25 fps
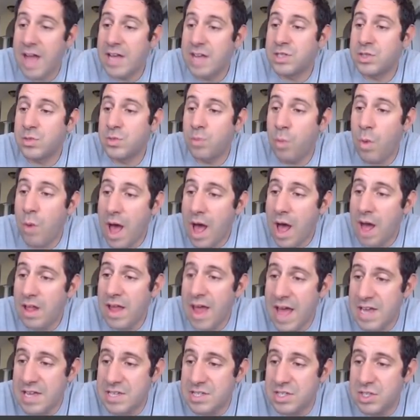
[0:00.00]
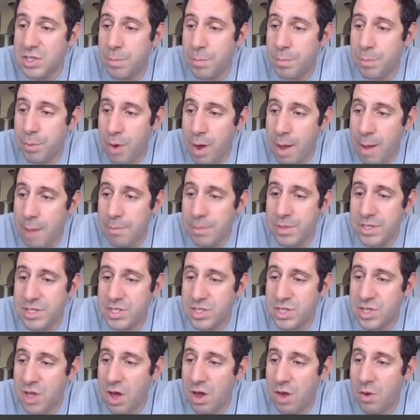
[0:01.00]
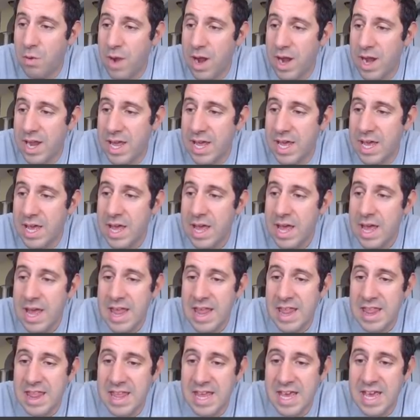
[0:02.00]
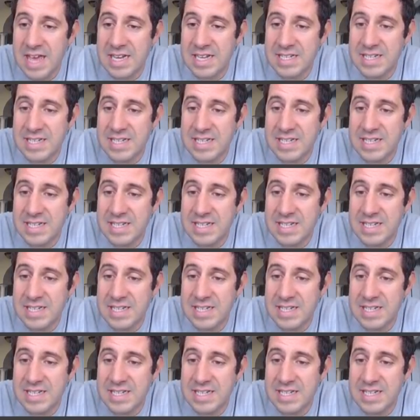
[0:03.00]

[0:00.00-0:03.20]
as well as you probably saw it already, the